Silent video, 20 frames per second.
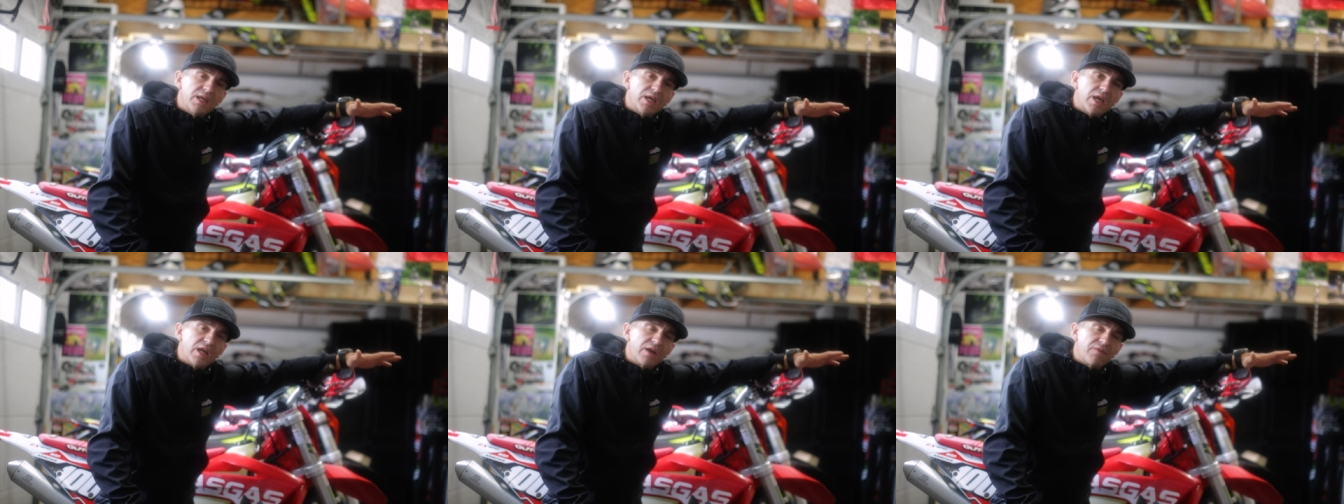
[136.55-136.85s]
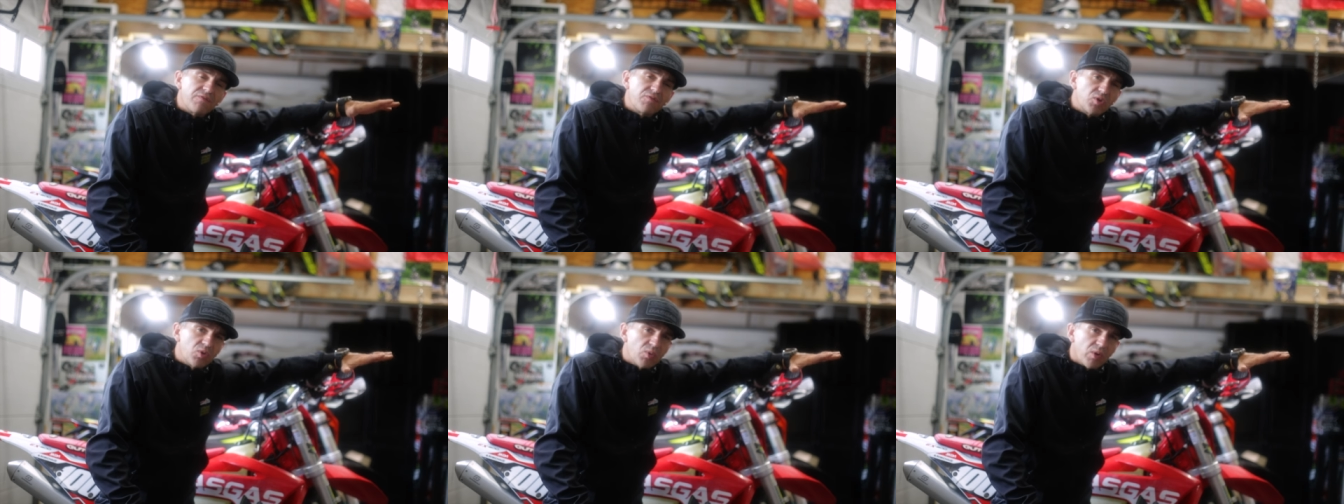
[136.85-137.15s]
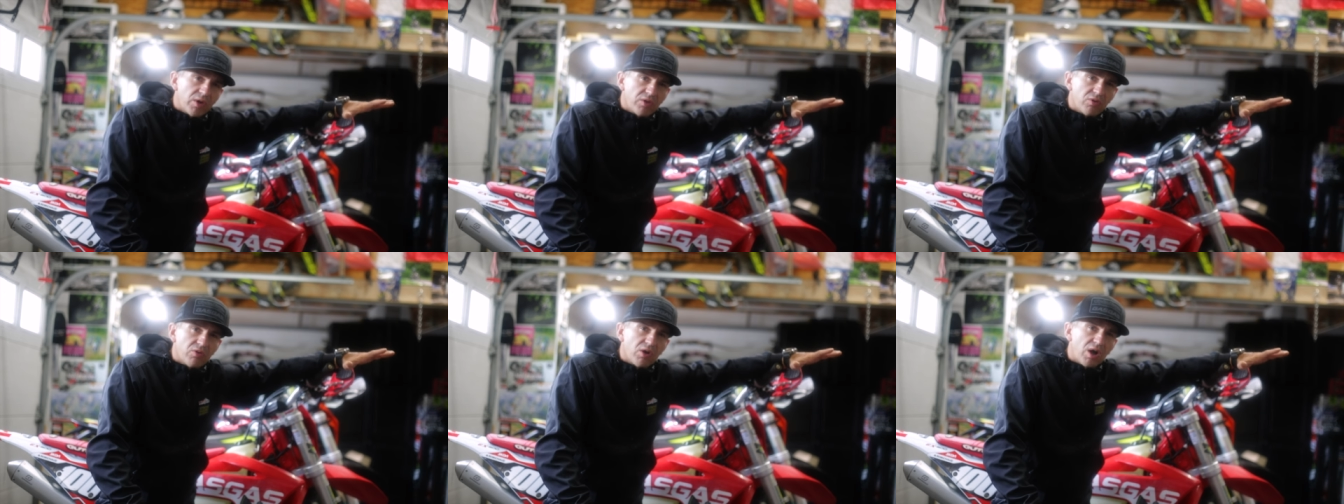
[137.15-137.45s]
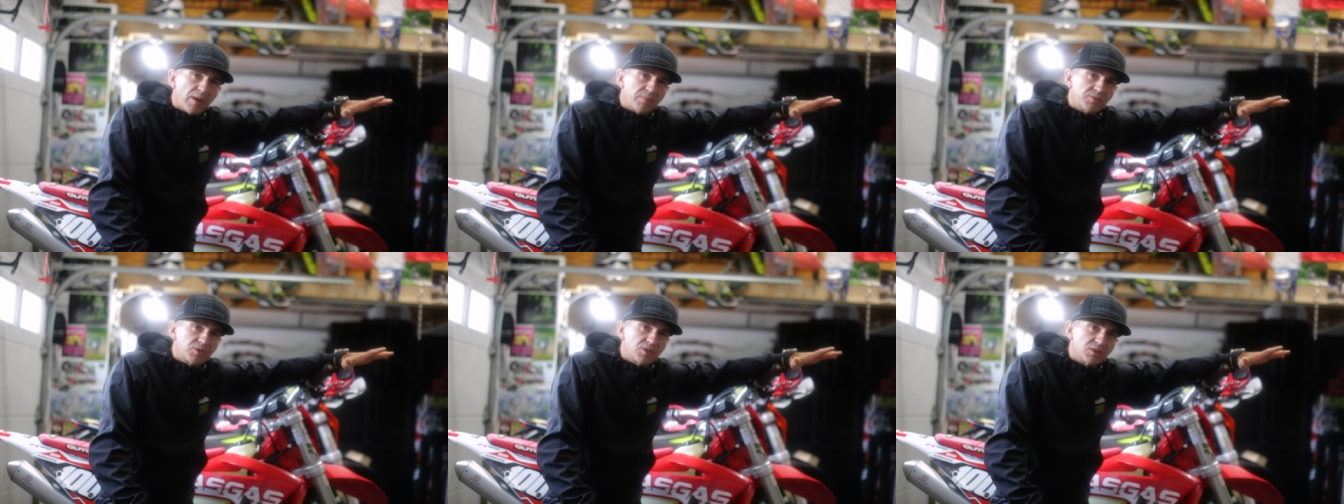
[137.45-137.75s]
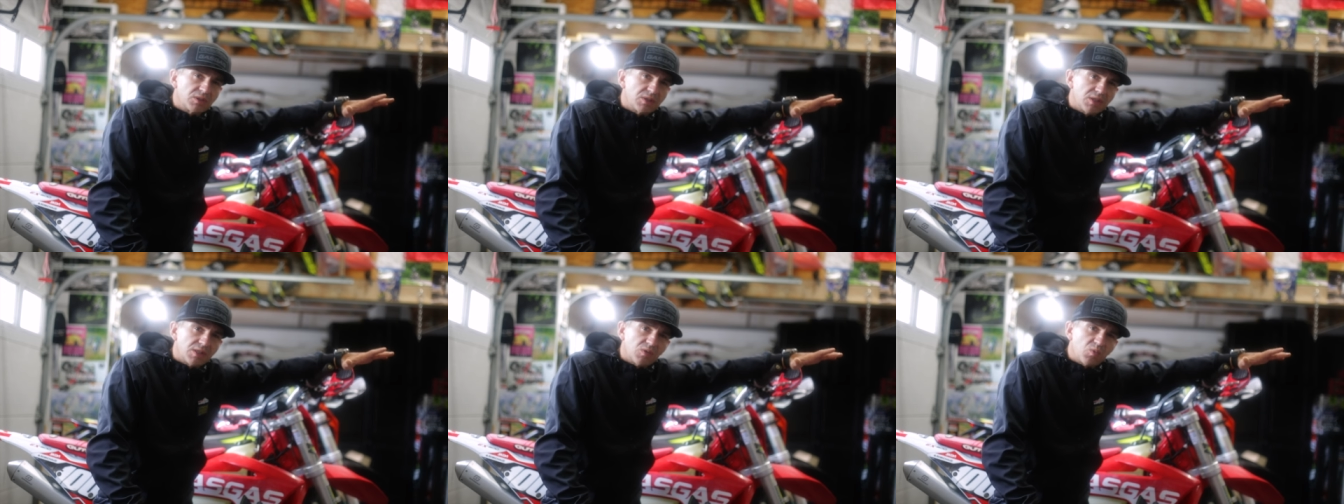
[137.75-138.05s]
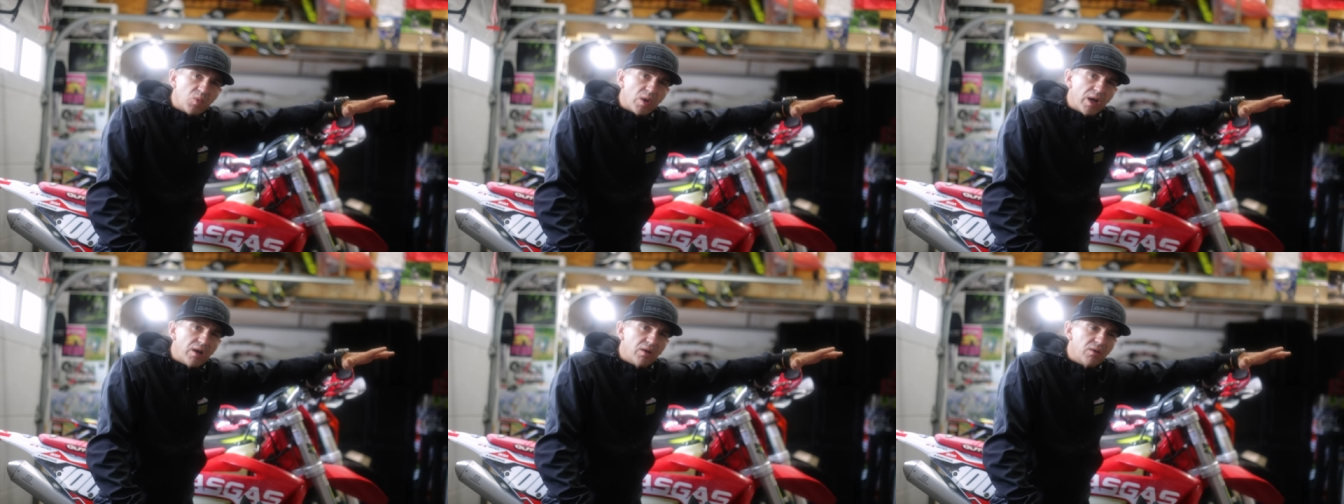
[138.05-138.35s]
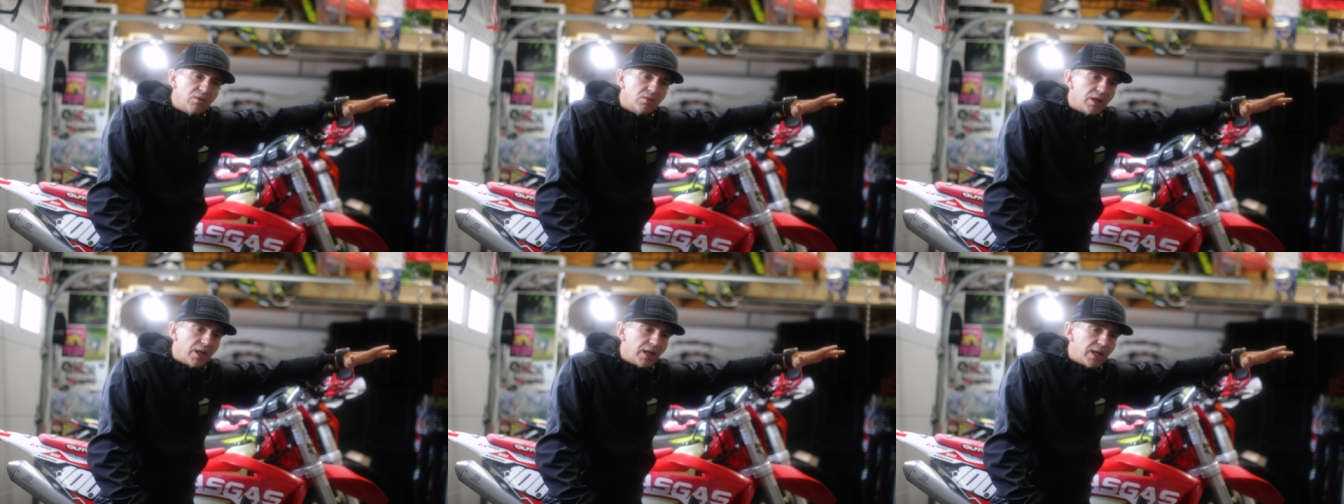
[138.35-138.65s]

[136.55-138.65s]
and a few other options as well,